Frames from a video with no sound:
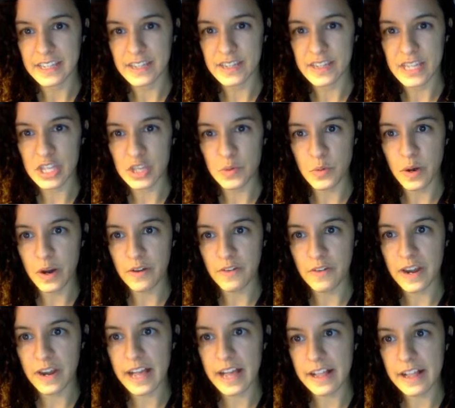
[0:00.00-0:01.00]
is the
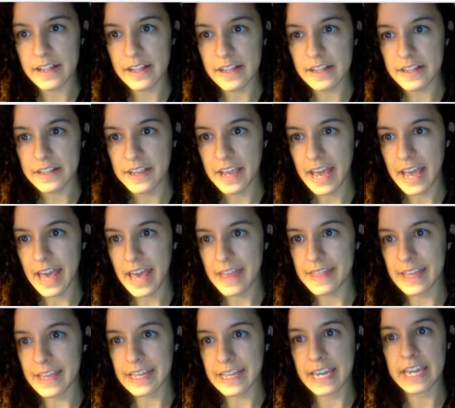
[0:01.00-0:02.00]
URL,
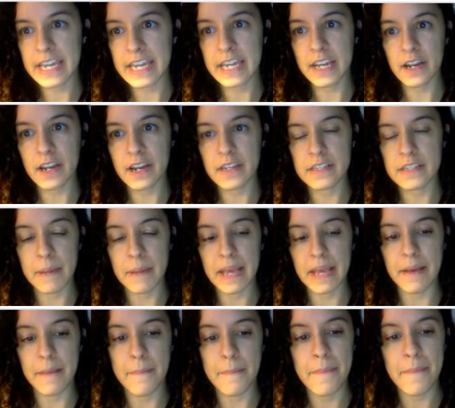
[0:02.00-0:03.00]
and then here is
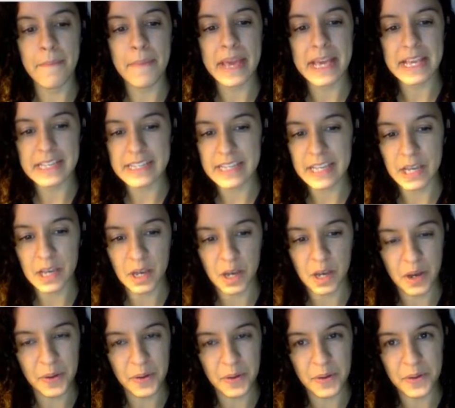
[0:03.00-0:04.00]
my amazing
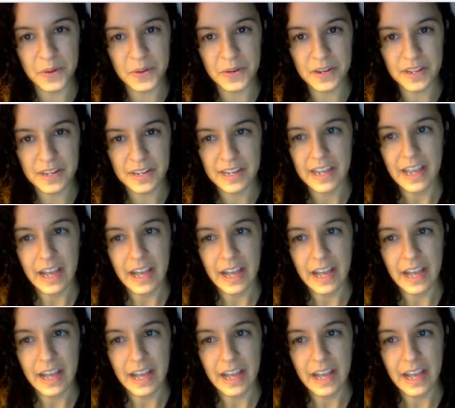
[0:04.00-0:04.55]
code,